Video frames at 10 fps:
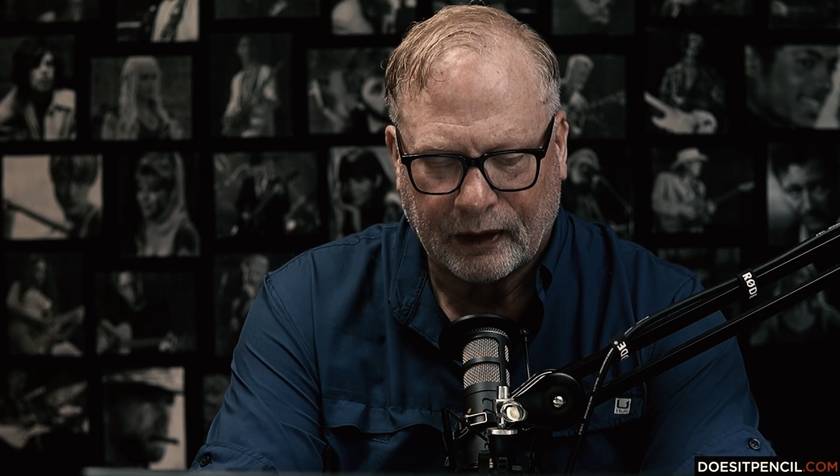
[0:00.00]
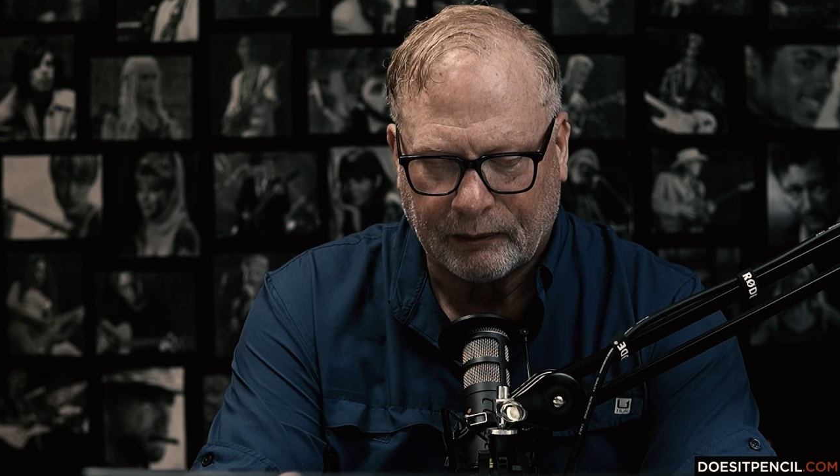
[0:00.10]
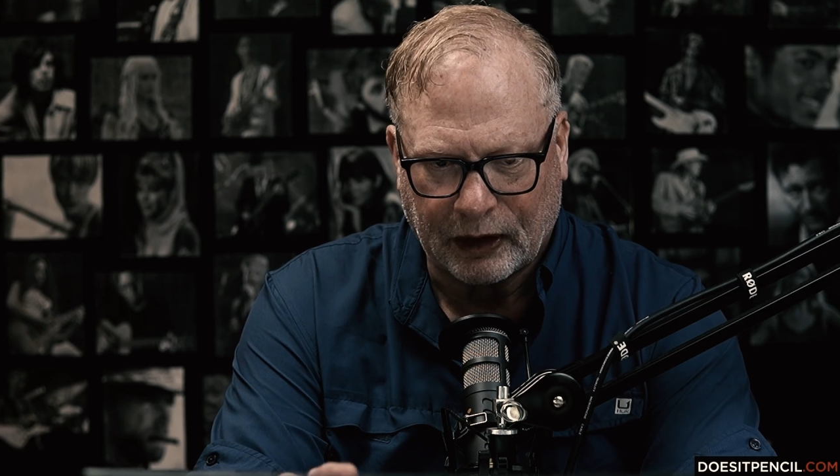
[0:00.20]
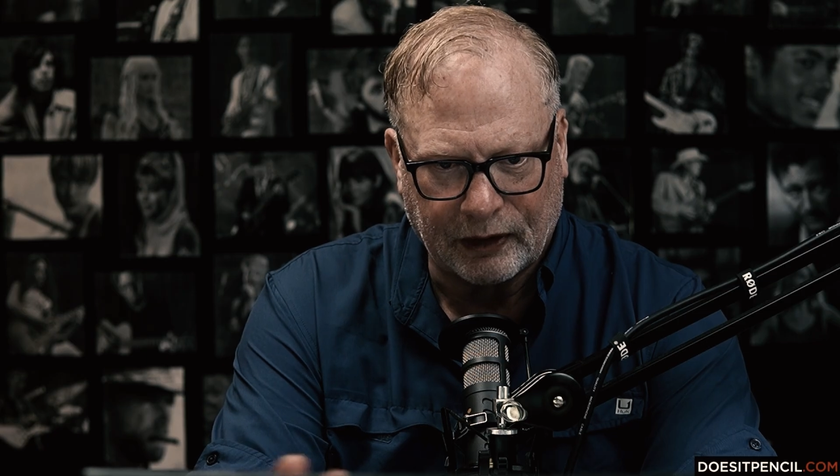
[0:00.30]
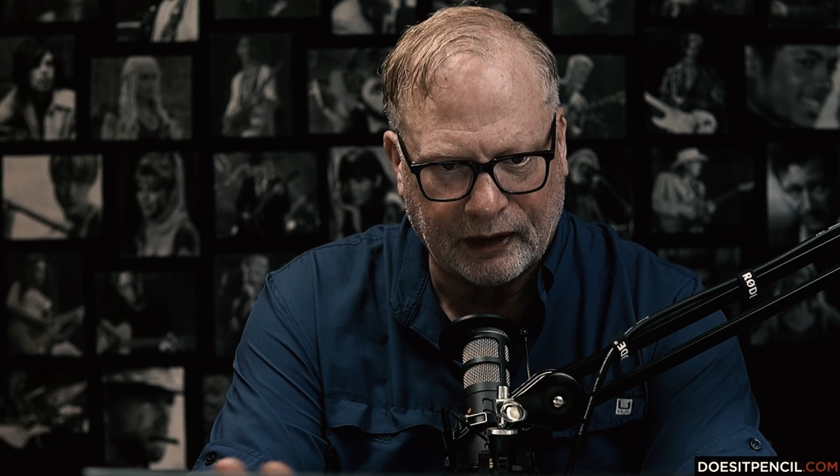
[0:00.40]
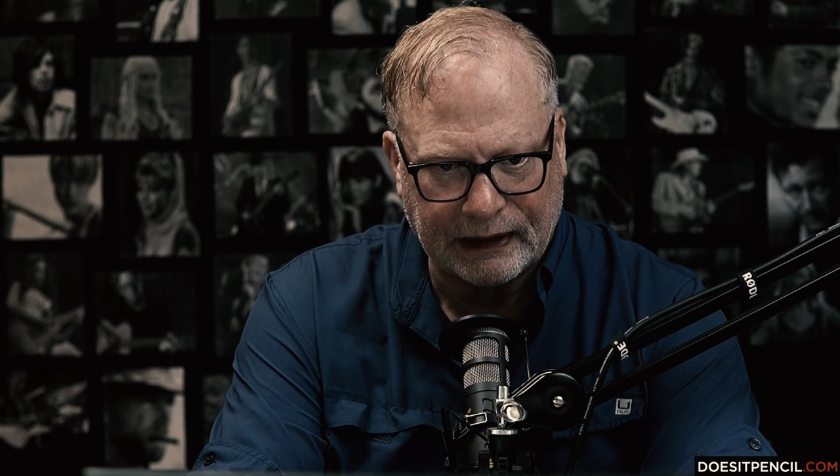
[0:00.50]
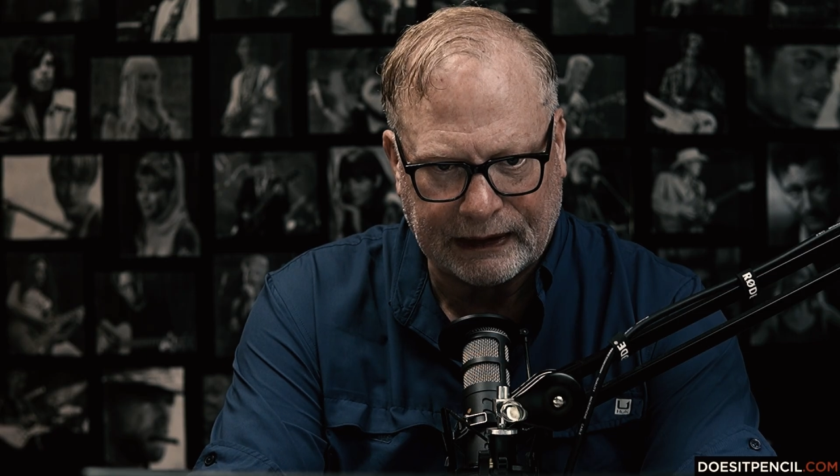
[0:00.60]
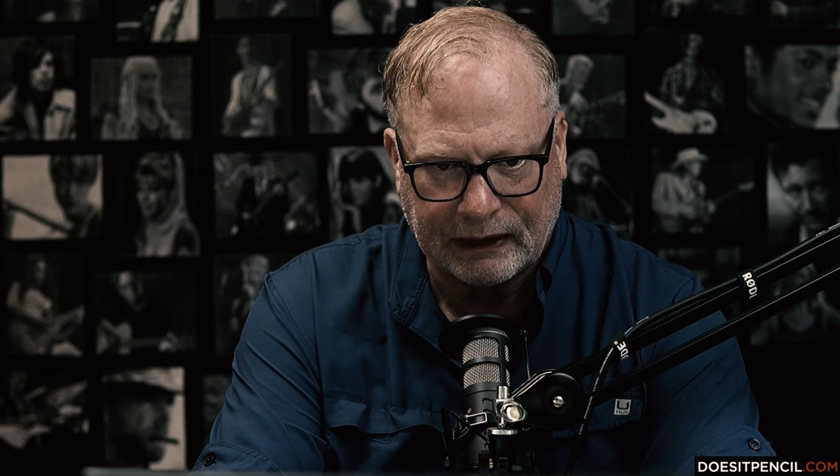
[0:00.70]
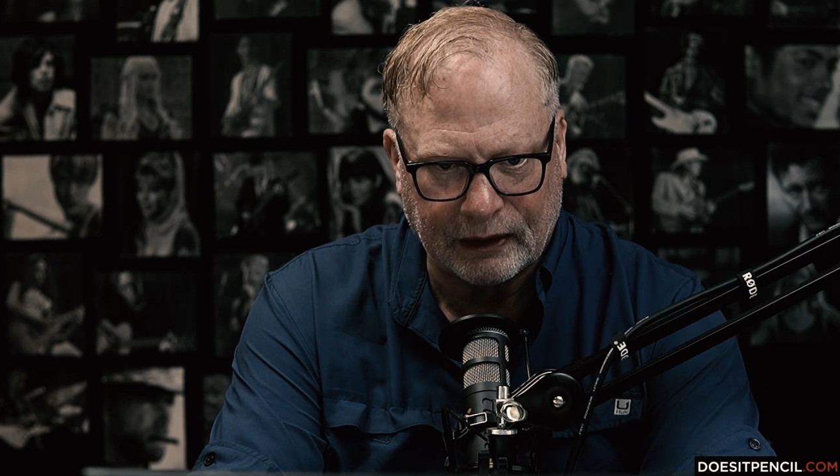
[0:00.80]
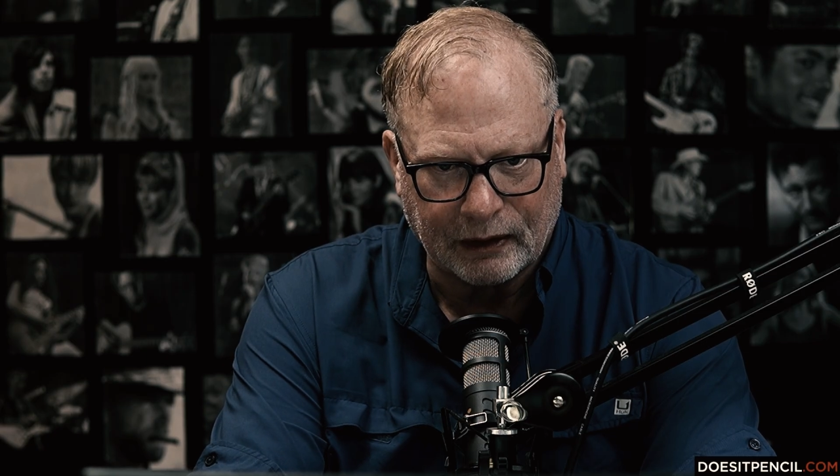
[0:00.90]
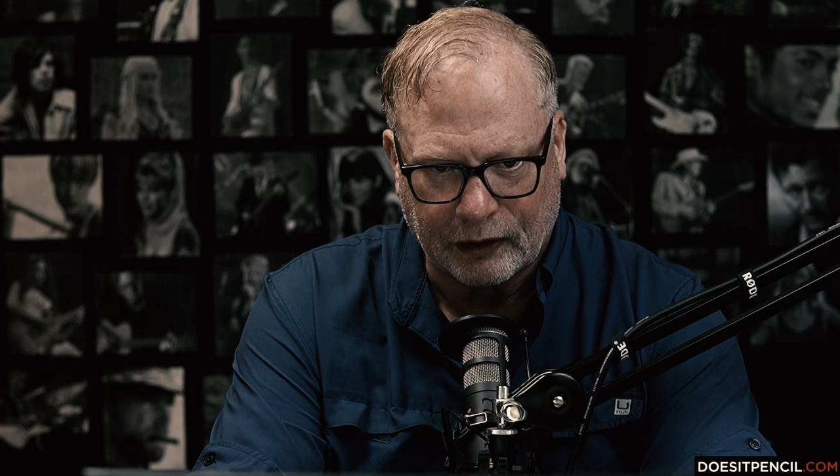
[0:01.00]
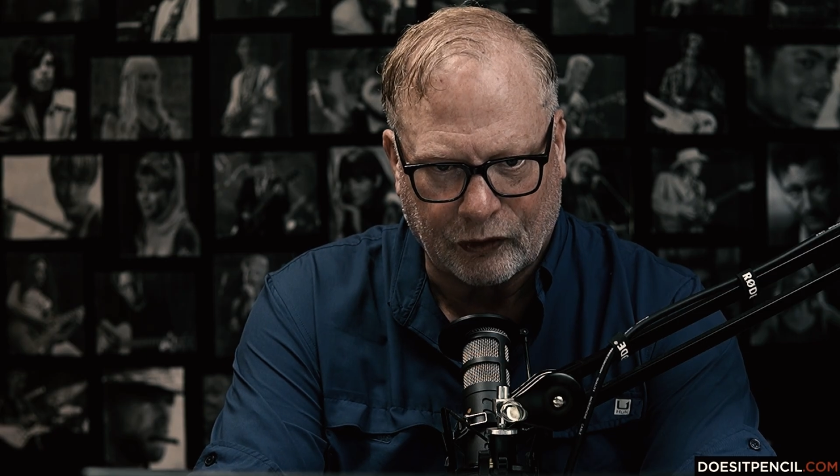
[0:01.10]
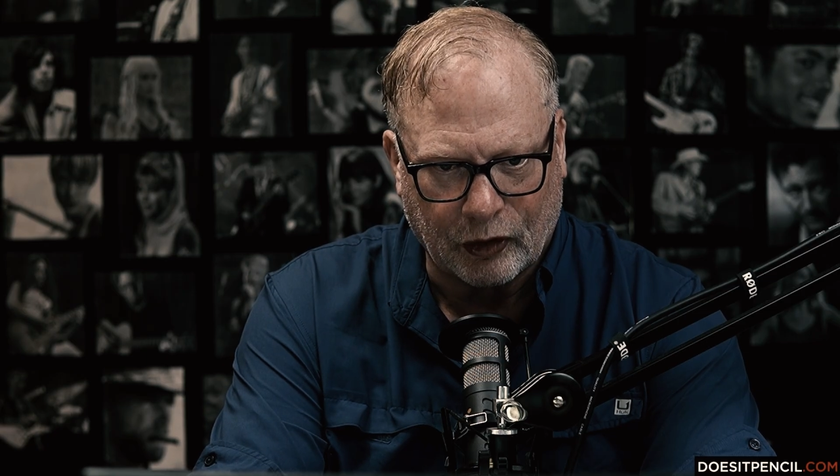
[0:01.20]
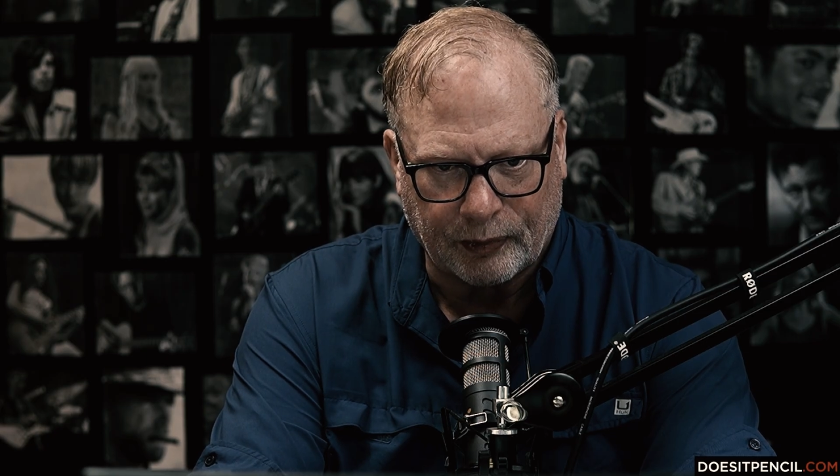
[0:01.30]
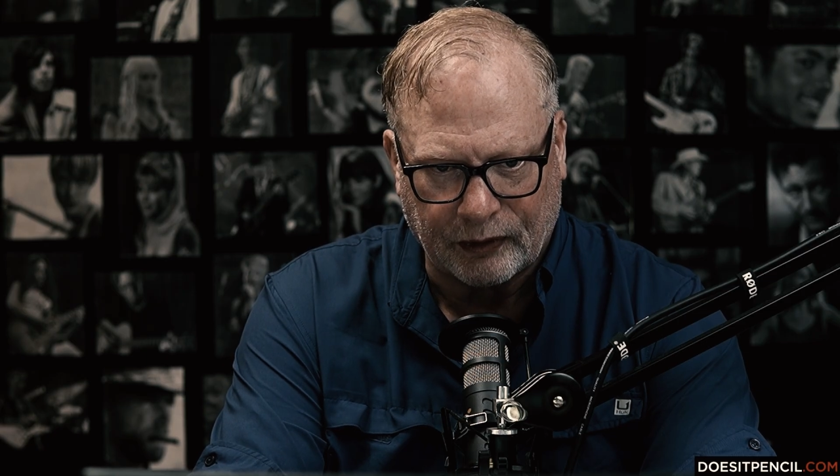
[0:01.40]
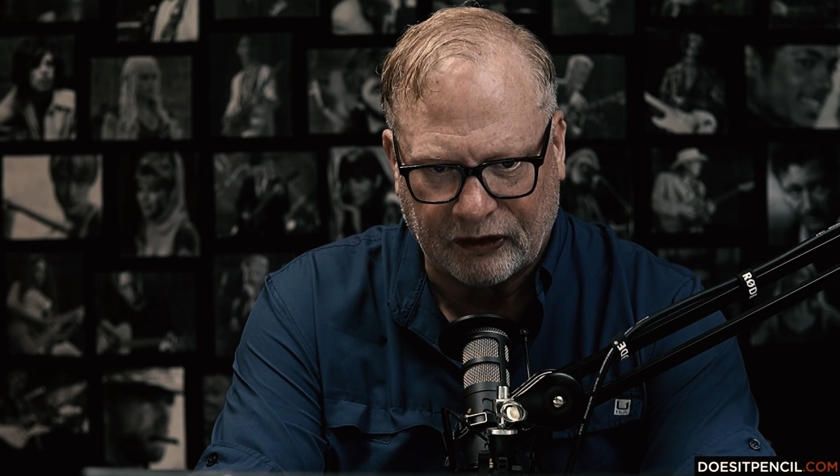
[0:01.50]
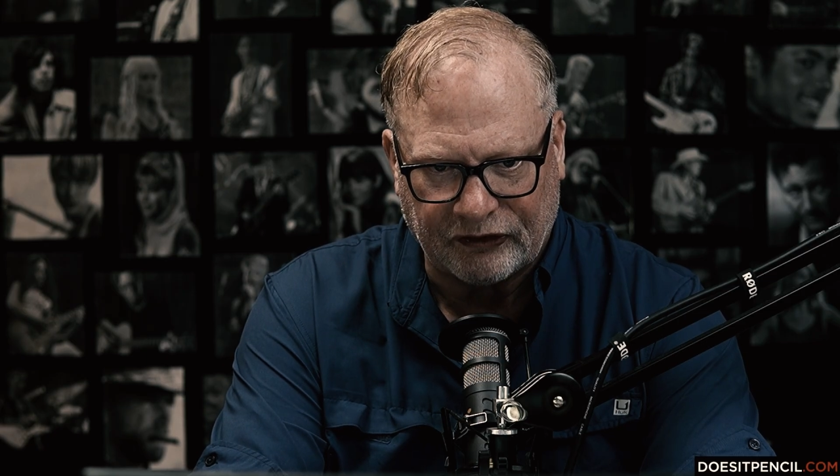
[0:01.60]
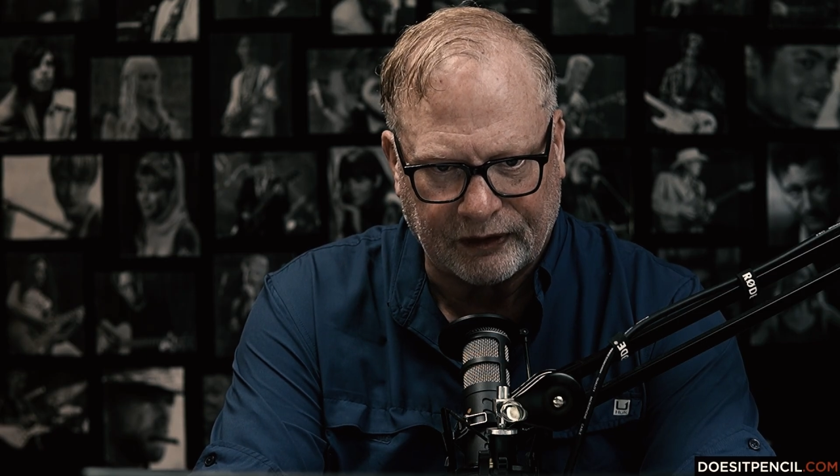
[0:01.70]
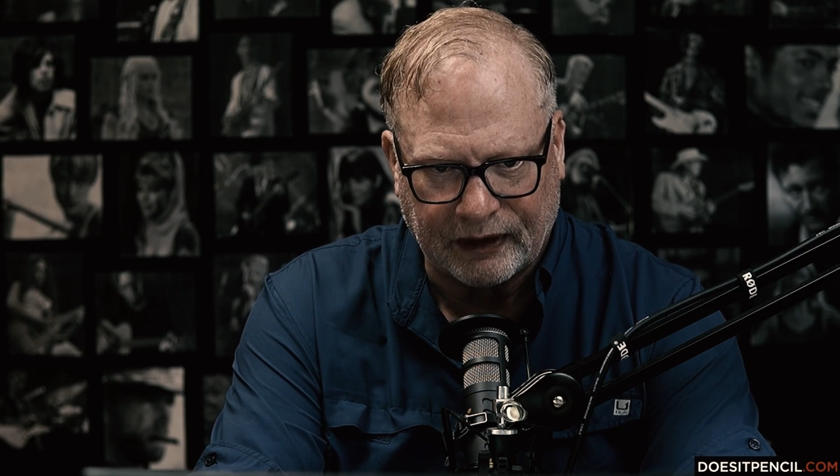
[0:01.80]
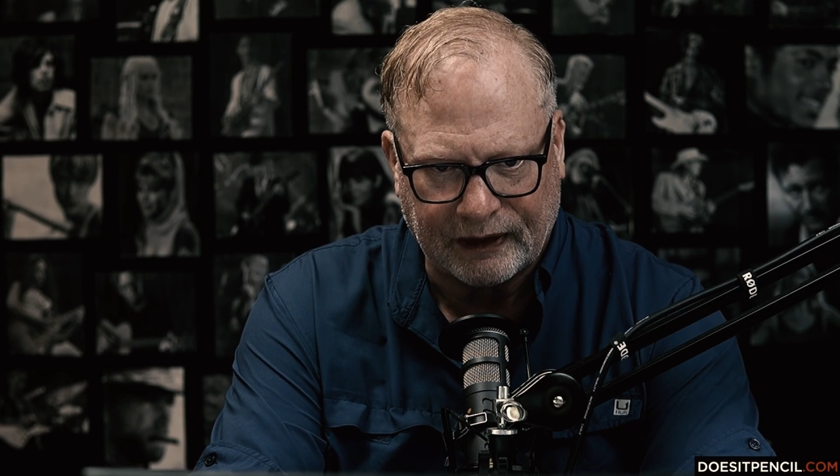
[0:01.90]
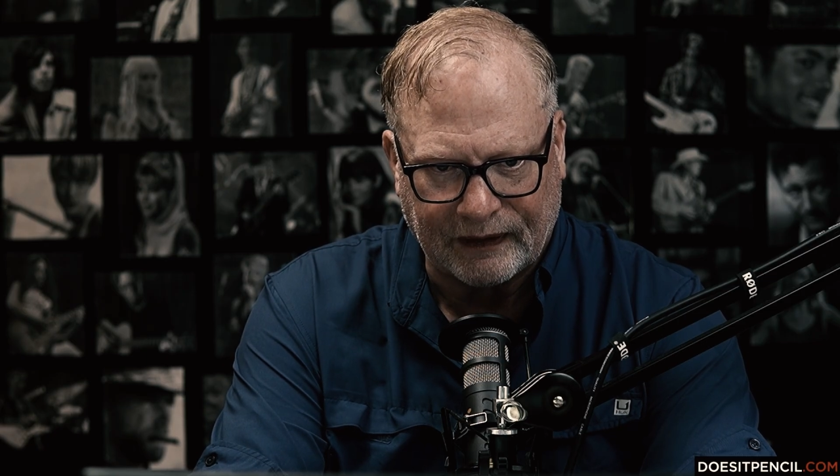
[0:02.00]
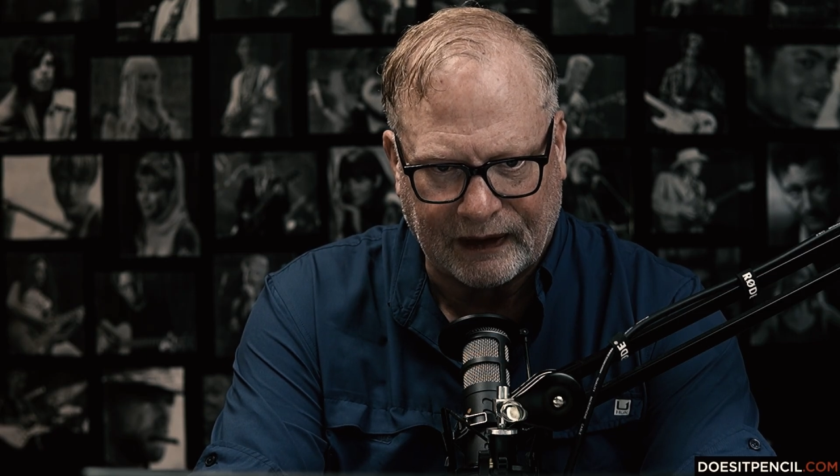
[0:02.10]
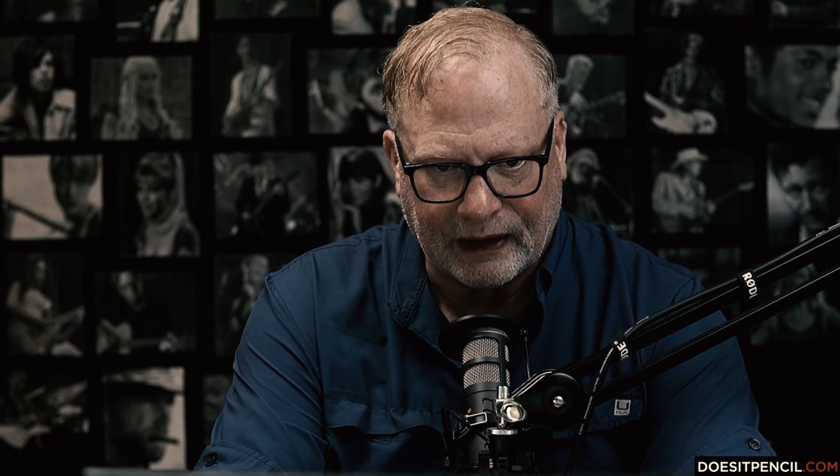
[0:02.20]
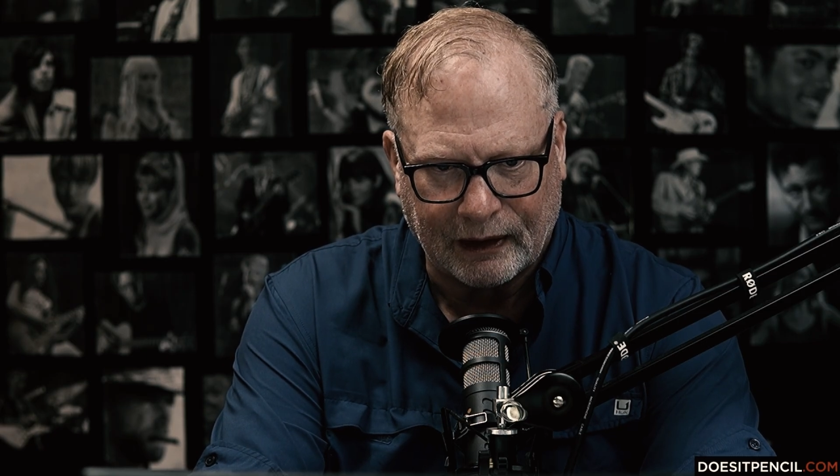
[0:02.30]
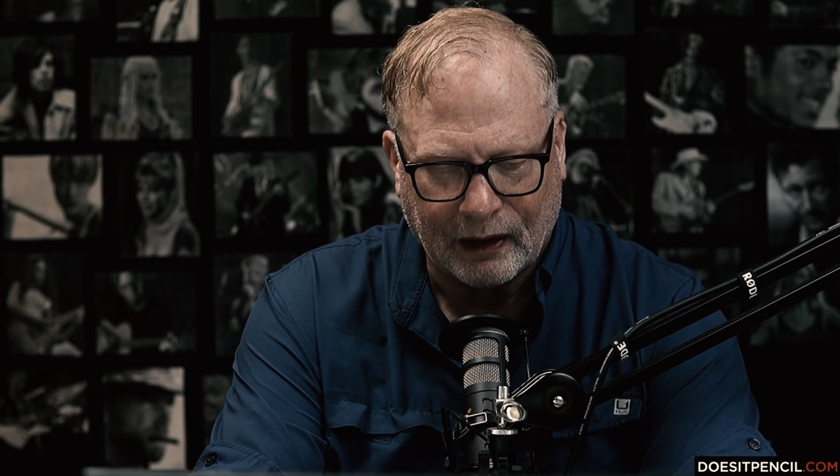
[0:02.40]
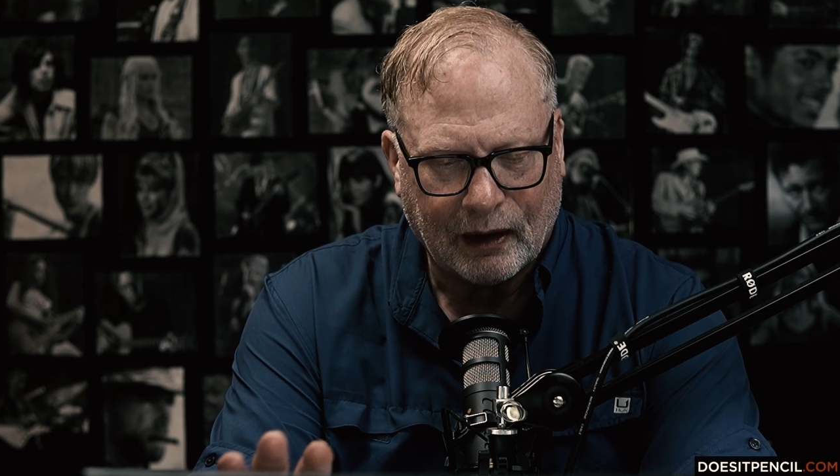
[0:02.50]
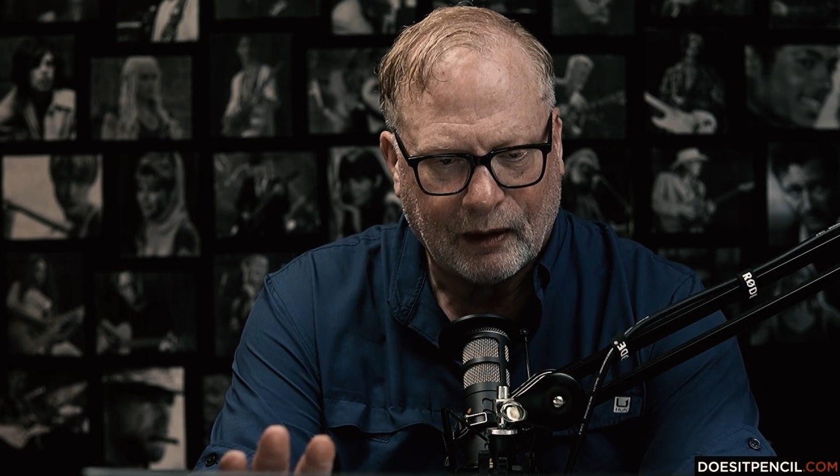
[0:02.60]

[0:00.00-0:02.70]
not an entity, not a corporation, none of that,